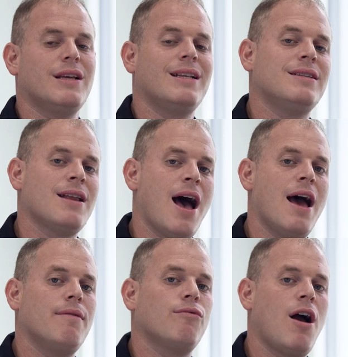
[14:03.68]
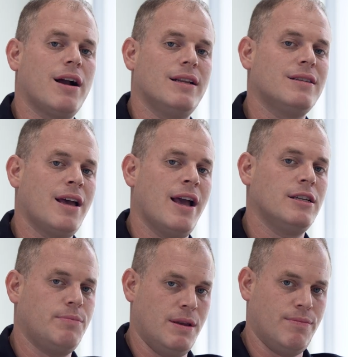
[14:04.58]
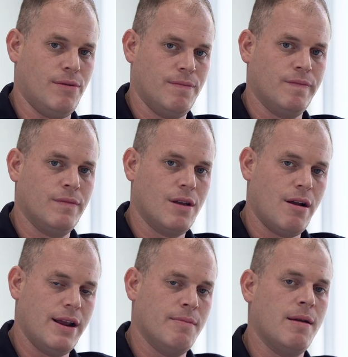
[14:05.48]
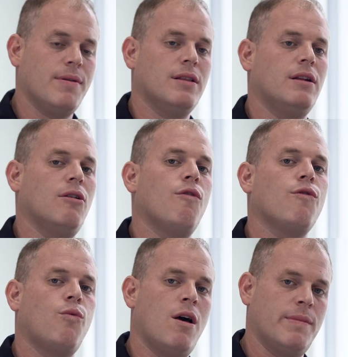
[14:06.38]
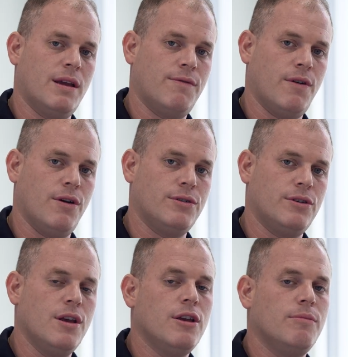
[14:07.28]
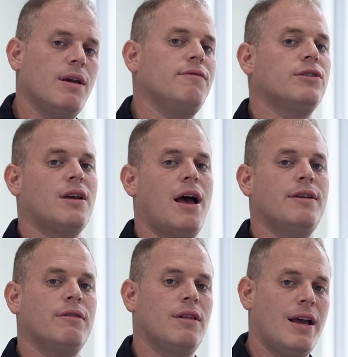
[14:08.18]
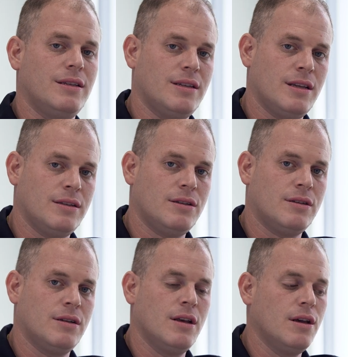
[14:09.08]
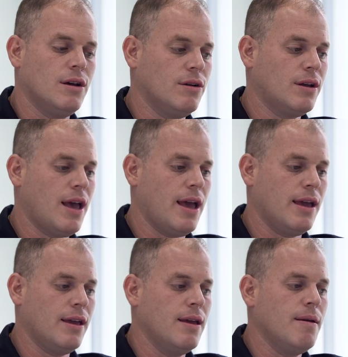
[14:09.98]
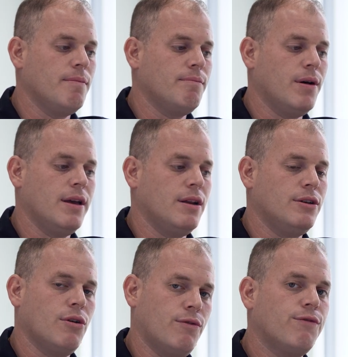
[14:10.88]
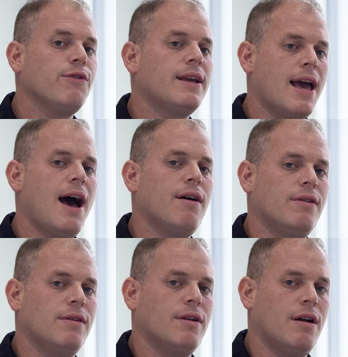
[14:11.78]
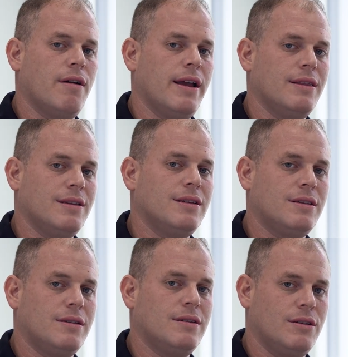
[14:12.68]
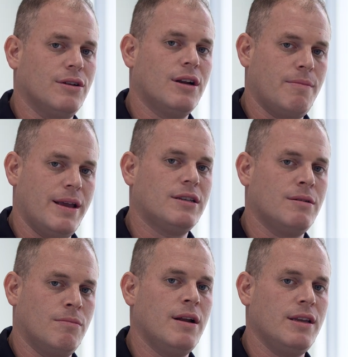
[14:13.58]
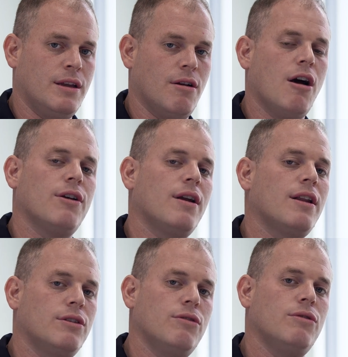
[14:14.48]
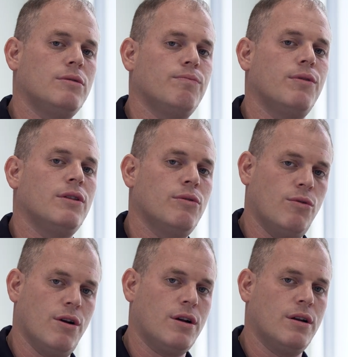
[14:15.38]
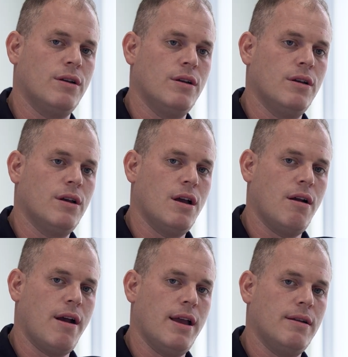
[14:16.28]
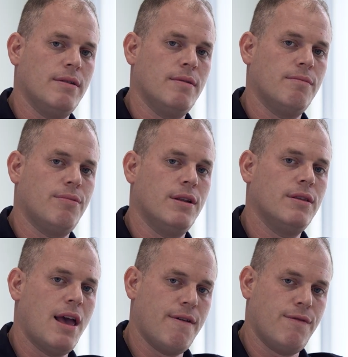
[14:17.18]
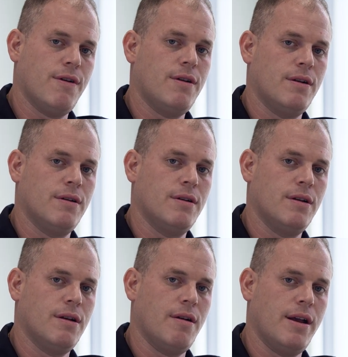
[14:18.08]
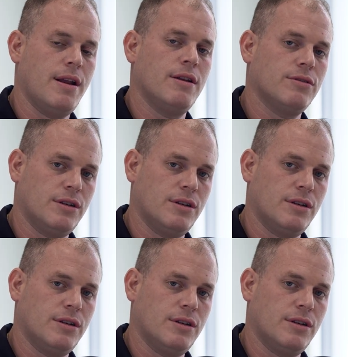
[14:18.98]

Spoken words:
It's not rocket science, people. All right, it might be a little overwhelming at first. You may have just gotten your license, okay? But don't freak out, all right? You're gonna make some money here. All you gotta do is put in the work, all right? Put in the effort, all right? And you'll